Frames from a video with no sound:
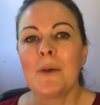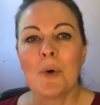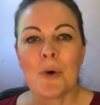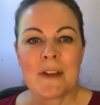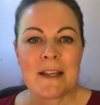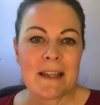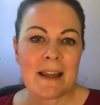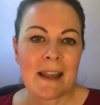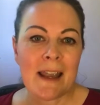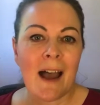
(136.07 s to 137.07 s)
More
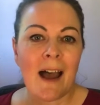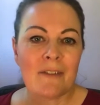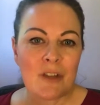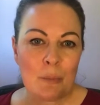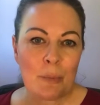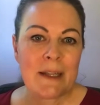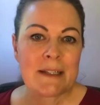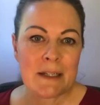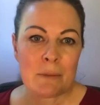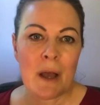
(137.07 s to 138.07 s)
recently, I've
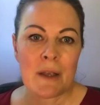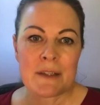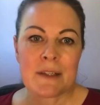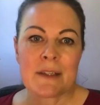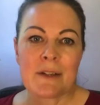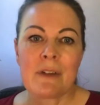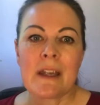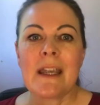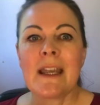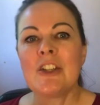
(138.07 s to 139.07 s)
completed a master's
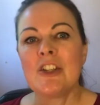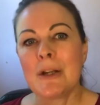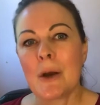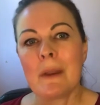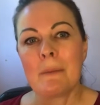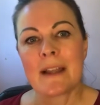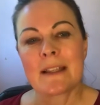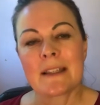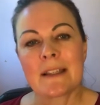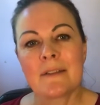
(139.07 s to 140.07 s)
degree in genomic
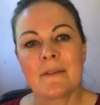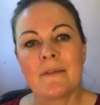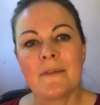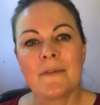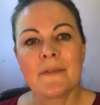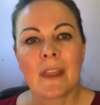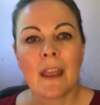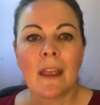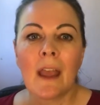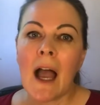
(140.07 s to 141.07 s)
medicine.
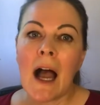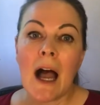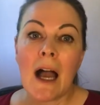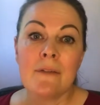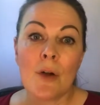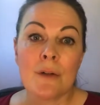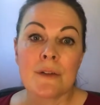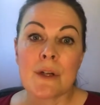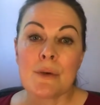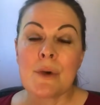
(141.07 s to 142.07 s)
I've
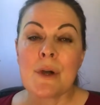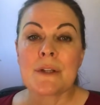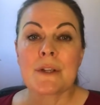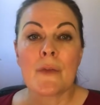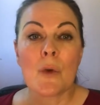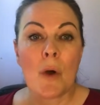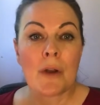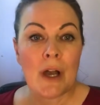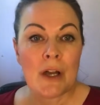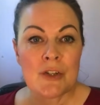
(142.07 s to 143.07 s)
also worked on the
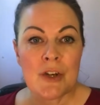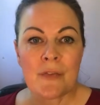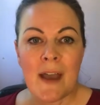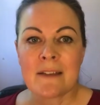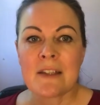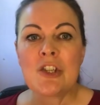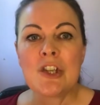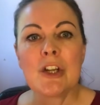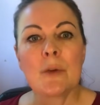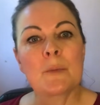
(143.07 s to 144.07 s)
100,000
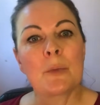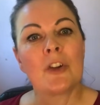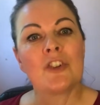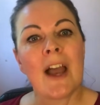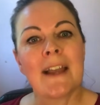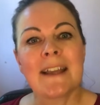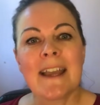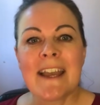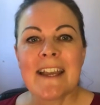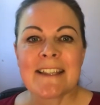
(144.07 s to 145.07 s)
Genomes Project,
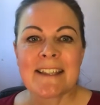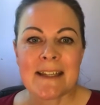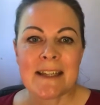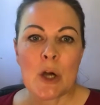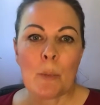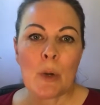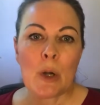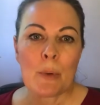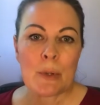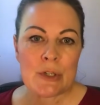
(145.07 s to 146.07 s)
setting up a
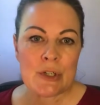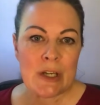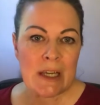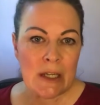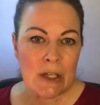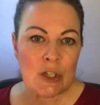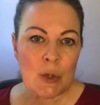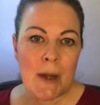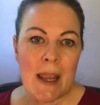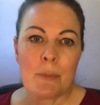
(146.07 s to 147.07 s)
laboratory
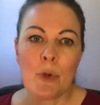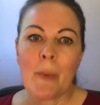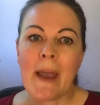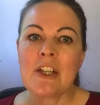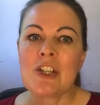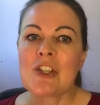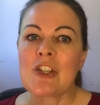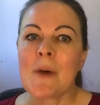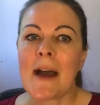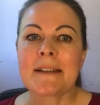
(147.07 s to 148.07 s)
to enable patients
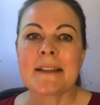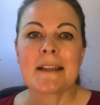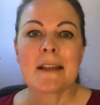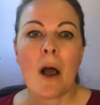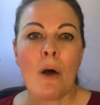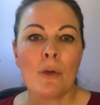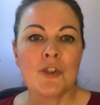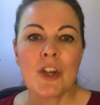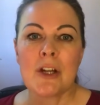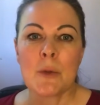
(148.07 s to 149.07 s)
to access whole
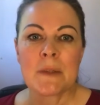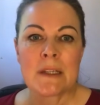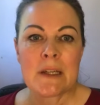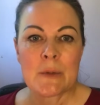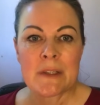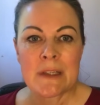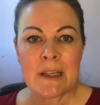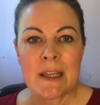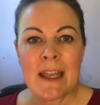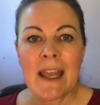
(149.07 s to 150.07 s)
genome
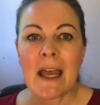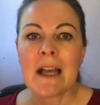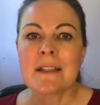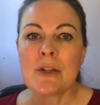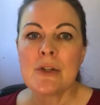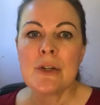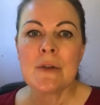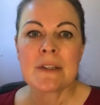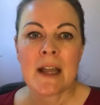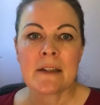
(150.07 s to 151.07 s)
sequencing as a new
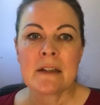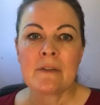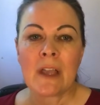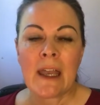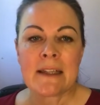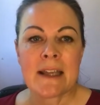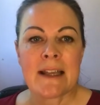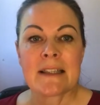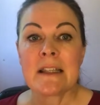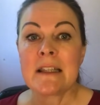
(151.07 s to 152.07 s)
standard of care
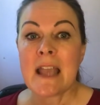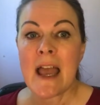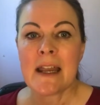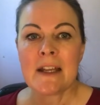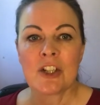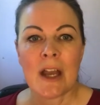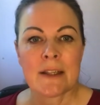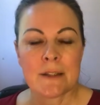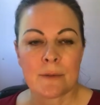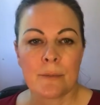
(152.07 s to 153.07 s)
test in the
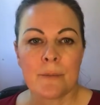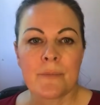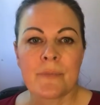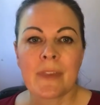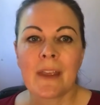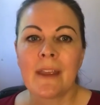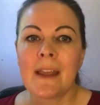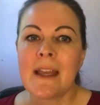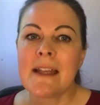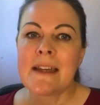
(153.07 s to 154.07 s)
NHS.
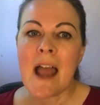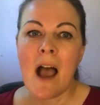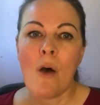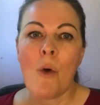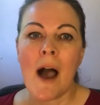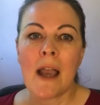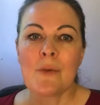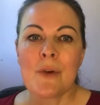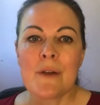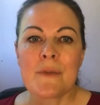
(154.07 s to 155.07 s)
Now I
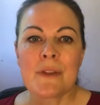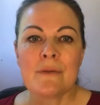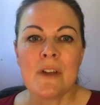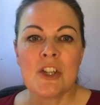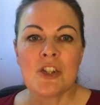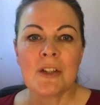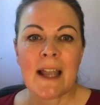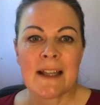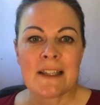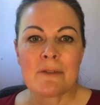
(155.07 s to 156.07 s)
work for the Regional
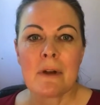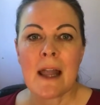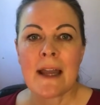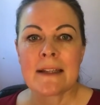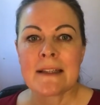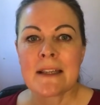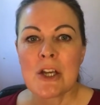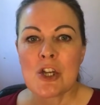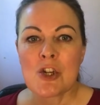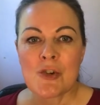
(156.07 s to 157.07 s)
Cancer Alliance,
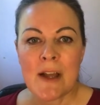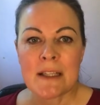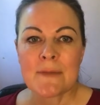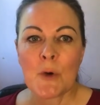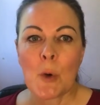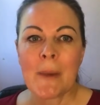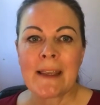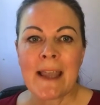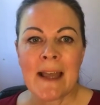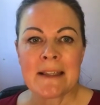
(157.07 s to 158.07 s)

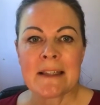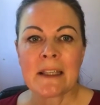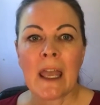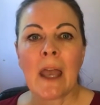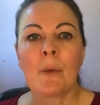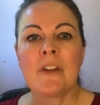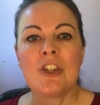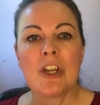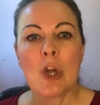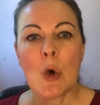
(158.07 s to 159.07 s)
transforming cancer care with
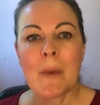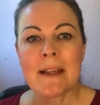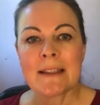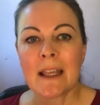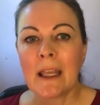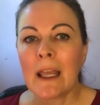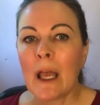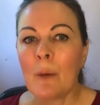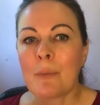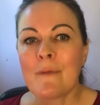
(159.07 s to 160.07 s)
genomics
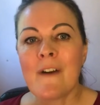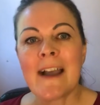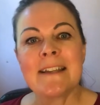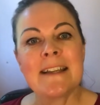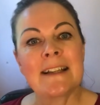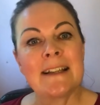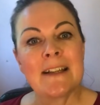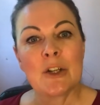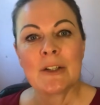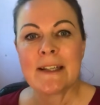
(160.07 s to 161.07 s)
and providing
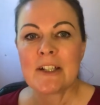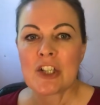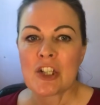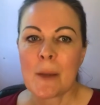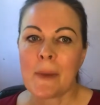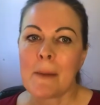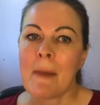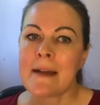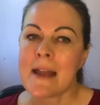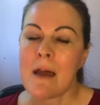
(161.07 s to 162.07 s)
clinical leadership in
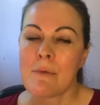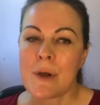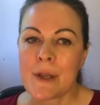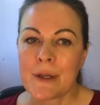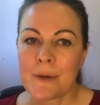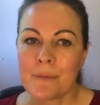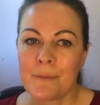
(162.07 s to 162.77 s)
my network.